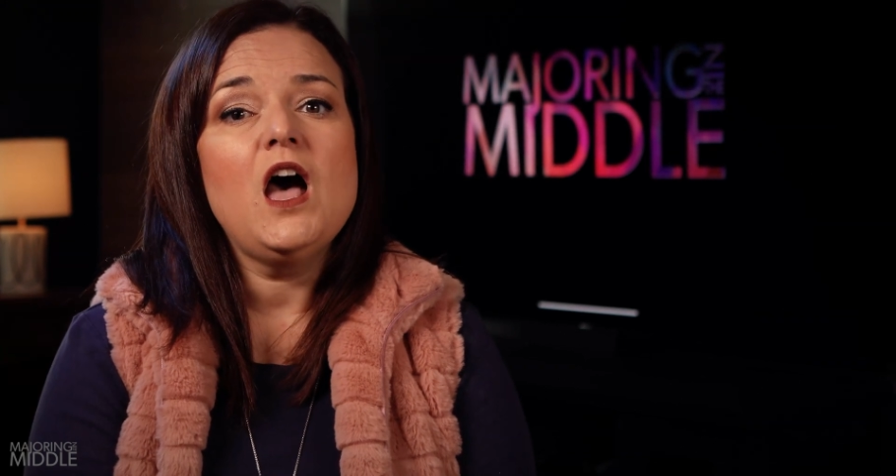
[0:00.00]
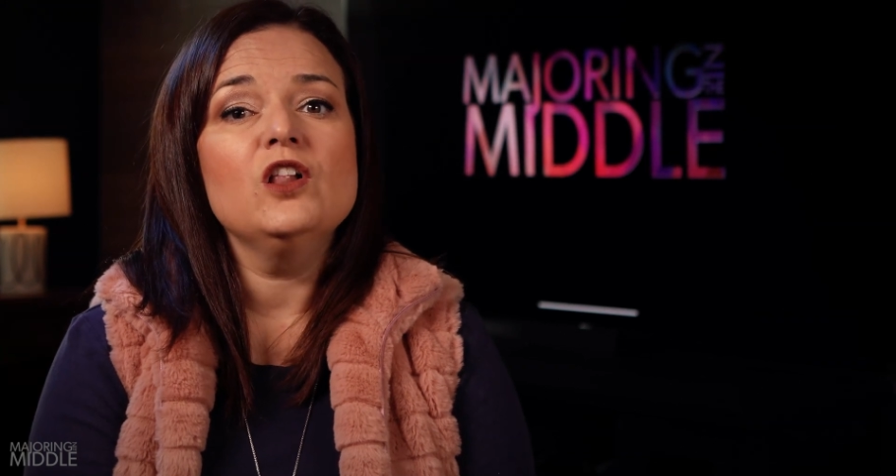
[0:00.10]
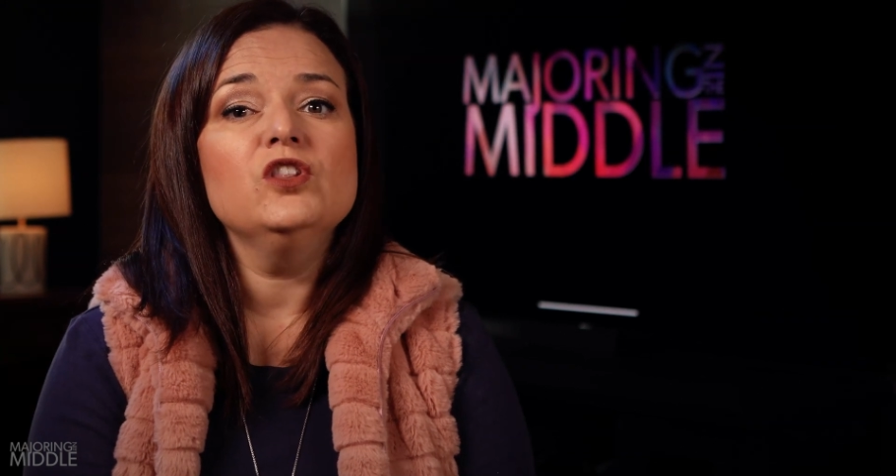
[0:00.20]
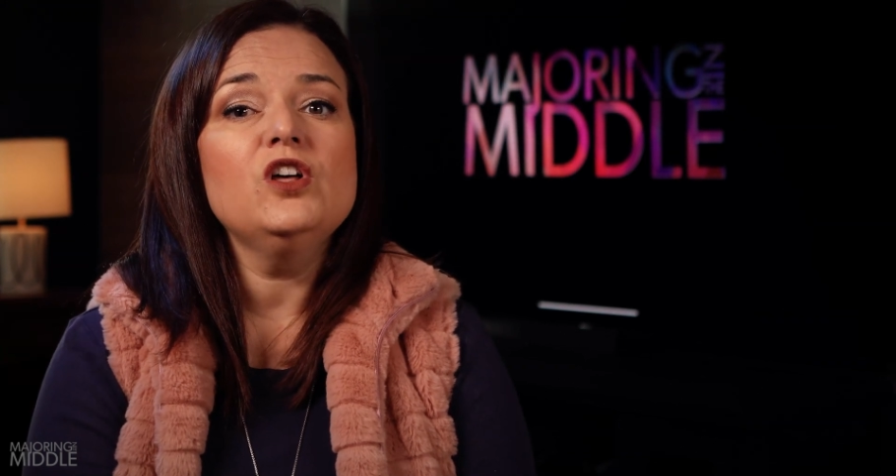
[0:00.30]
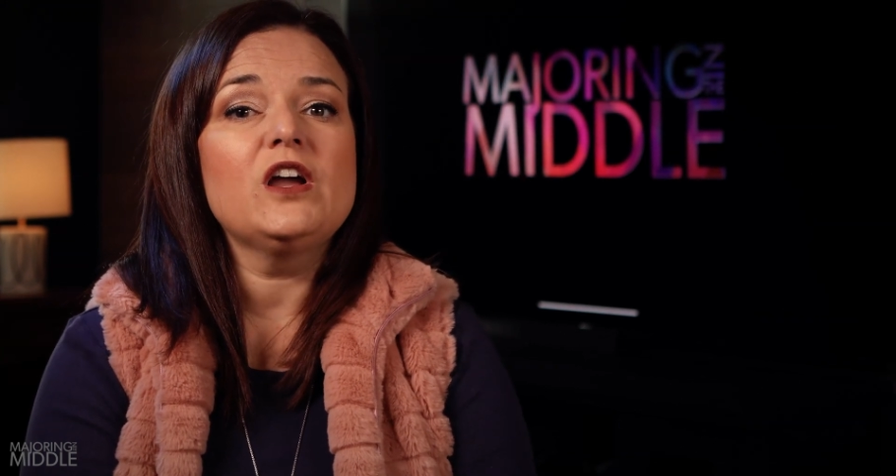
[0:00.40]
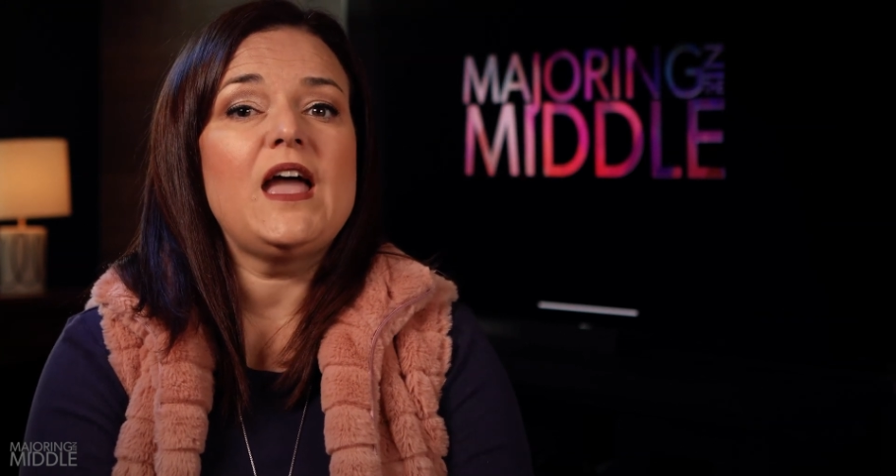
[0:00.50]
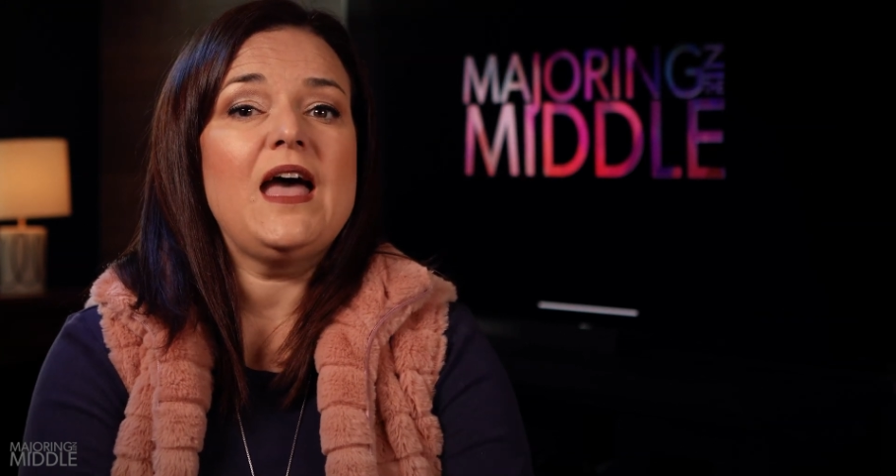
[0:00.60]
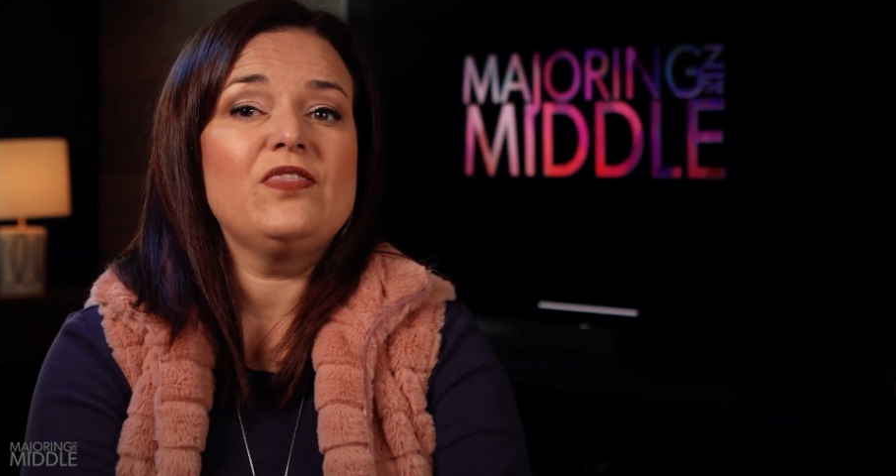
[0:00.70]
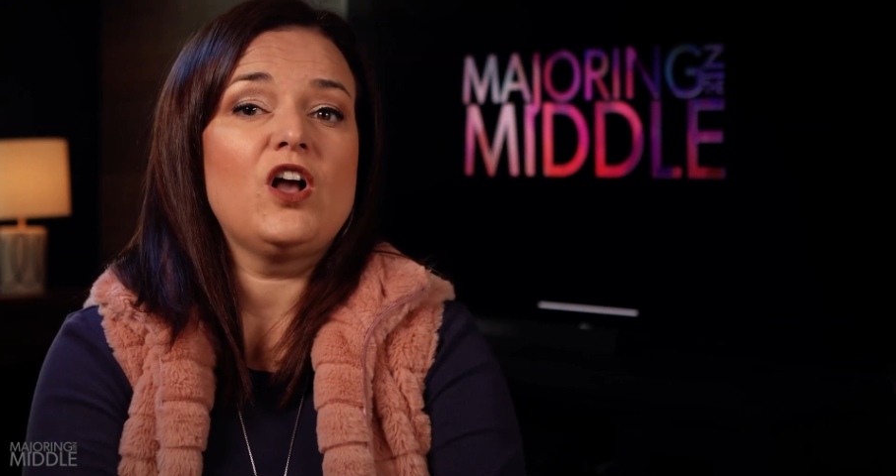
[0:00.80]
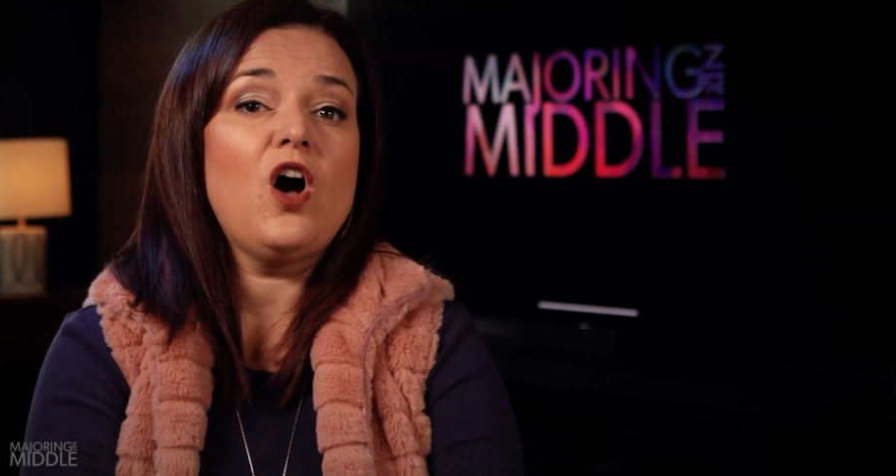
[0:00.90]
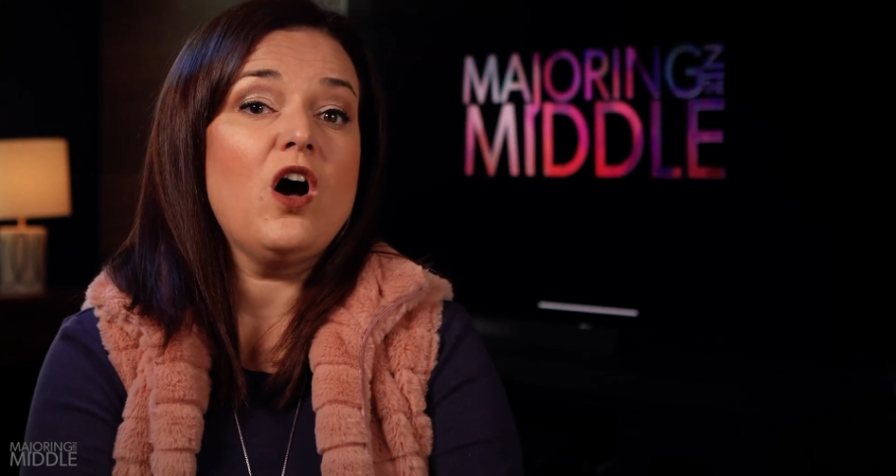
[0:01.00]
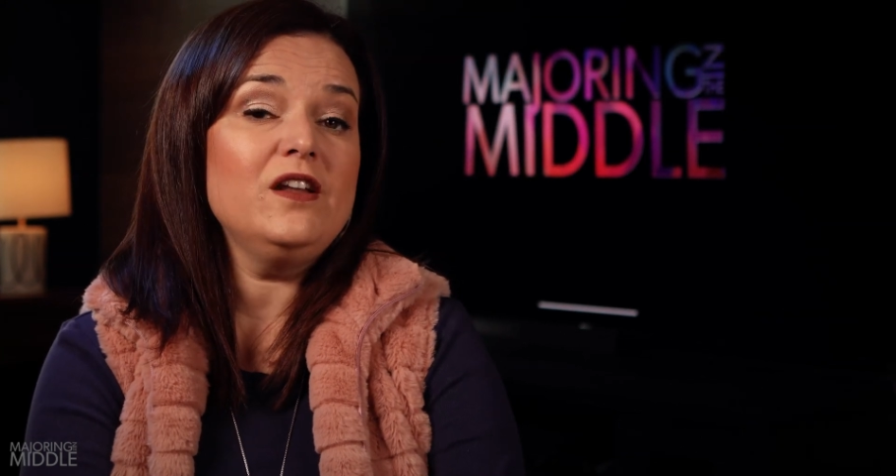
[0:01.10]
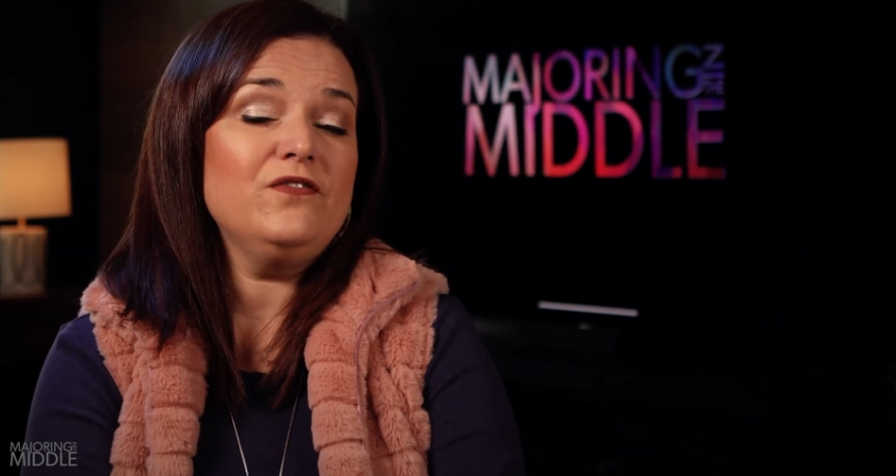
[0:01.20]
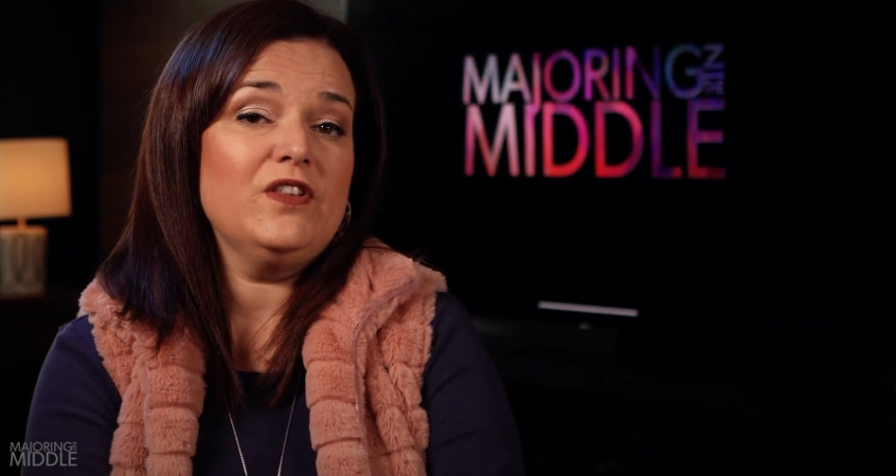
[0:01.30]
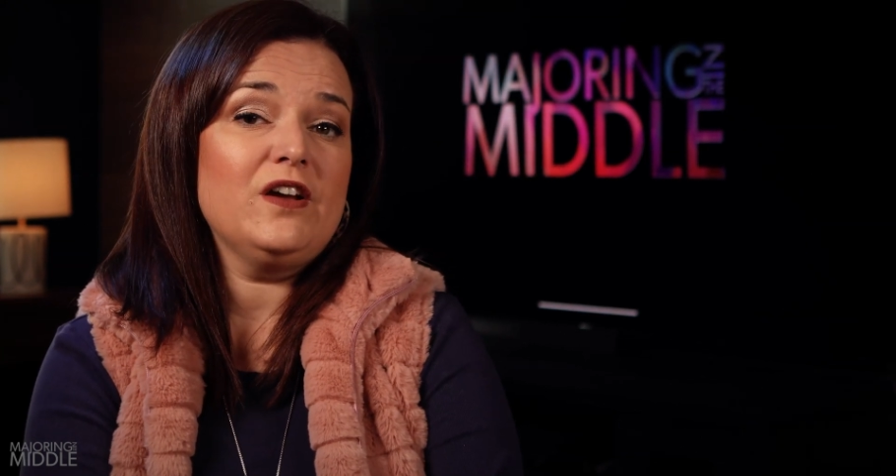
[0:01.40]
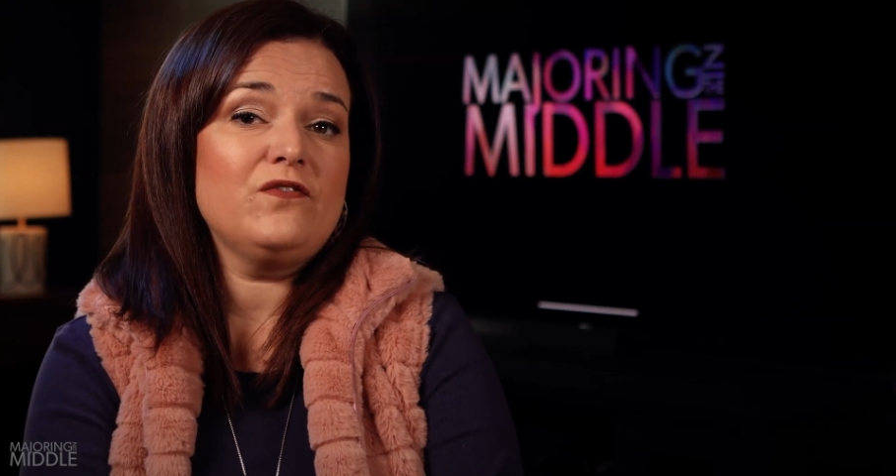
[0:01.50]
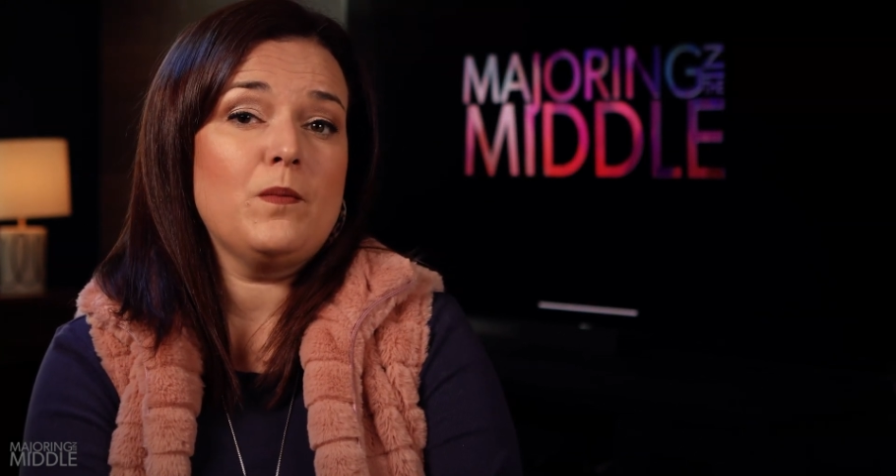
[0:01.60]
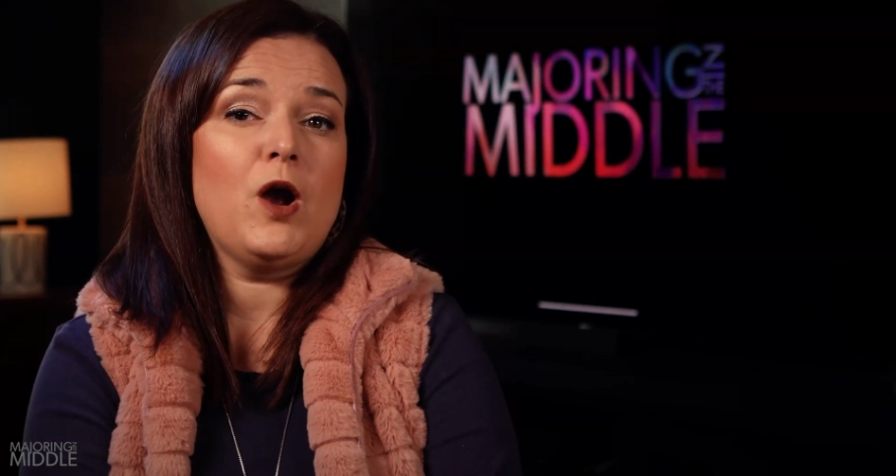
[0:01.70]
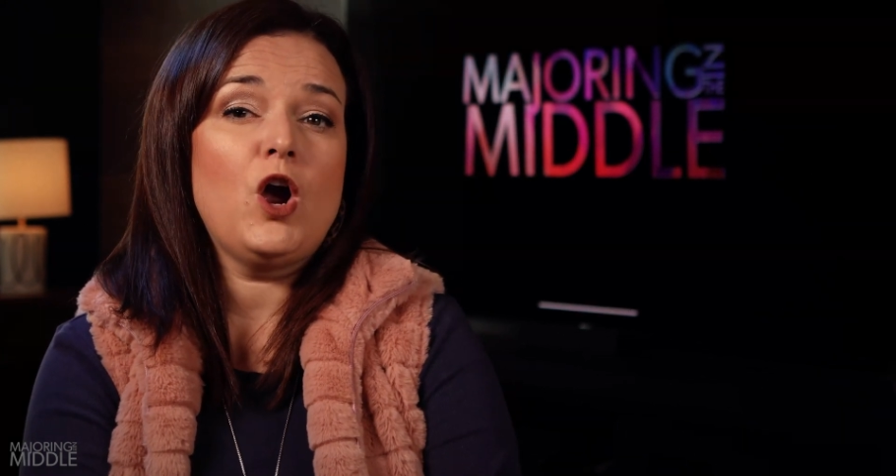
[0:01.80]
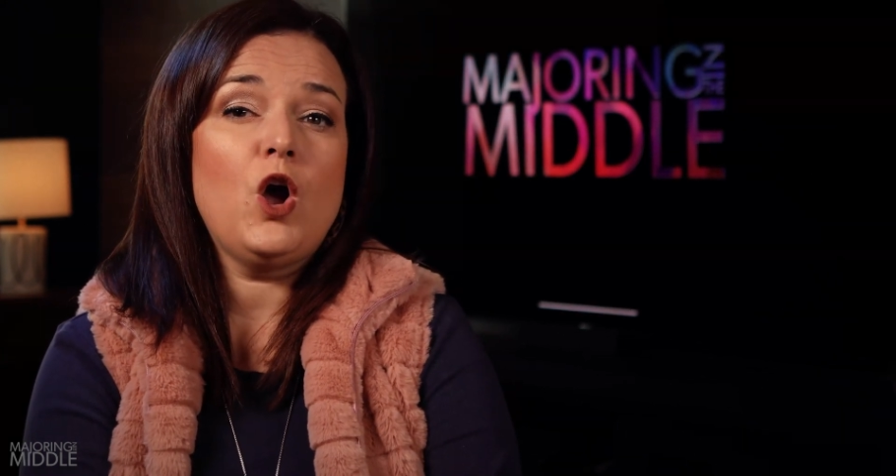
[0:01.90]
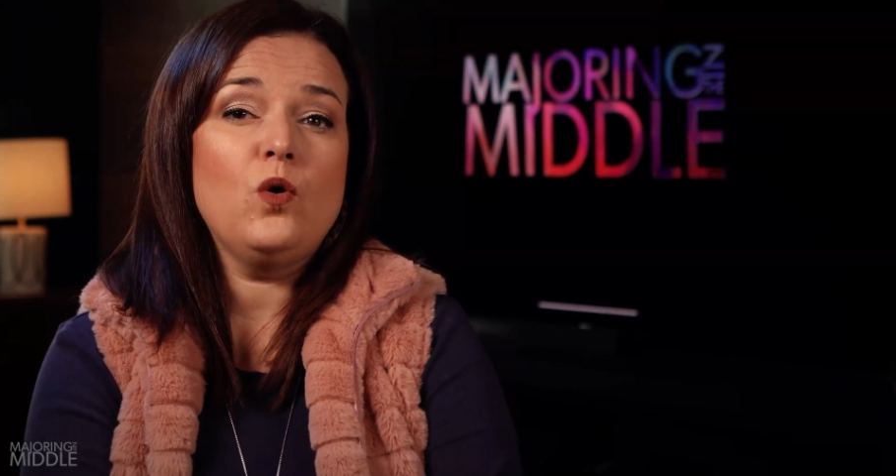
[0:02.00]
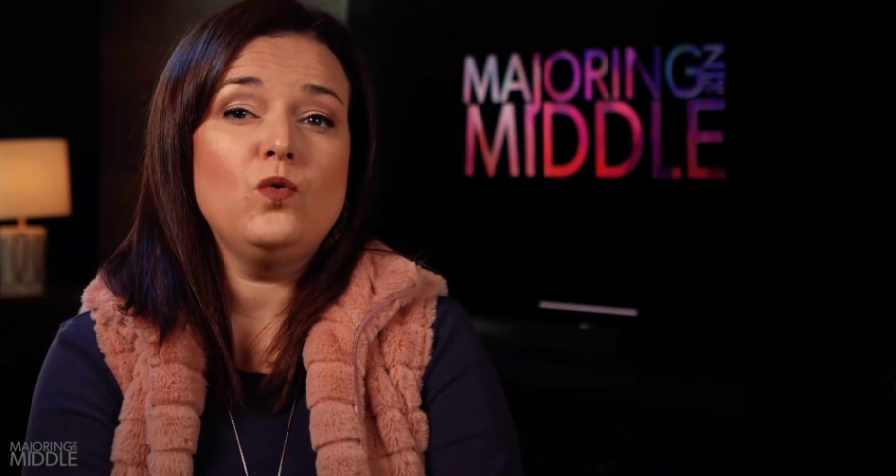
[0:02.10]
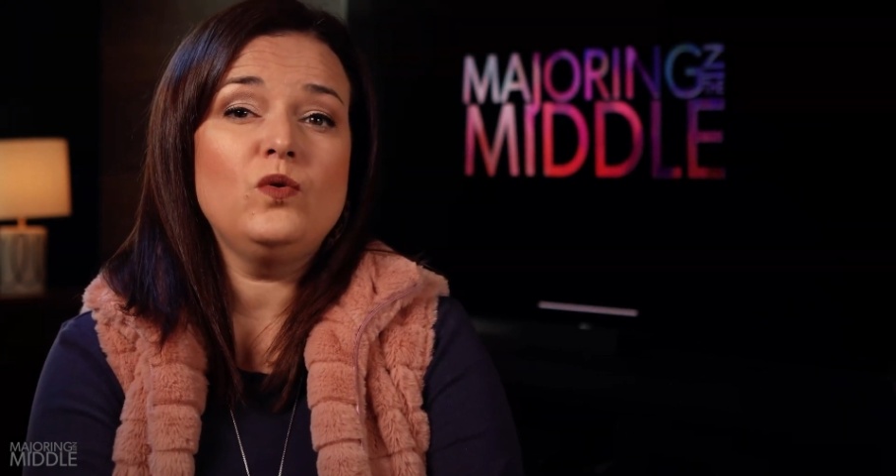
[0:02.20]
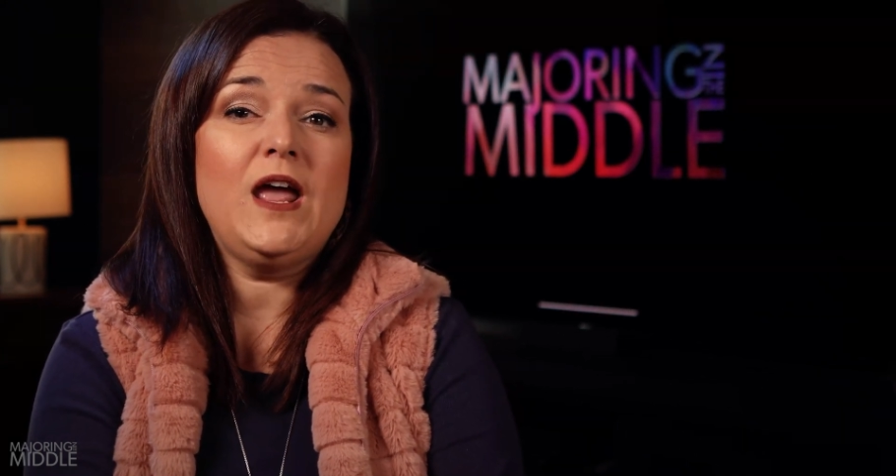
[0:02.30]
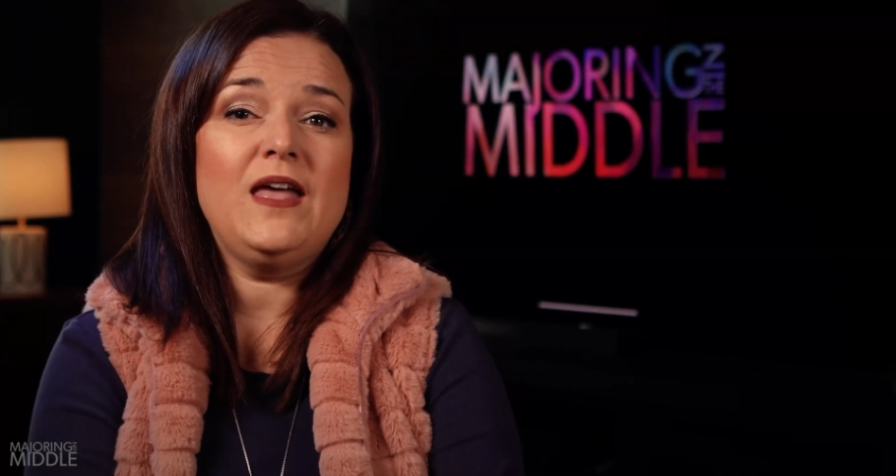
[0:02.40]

a look at the conflict from our own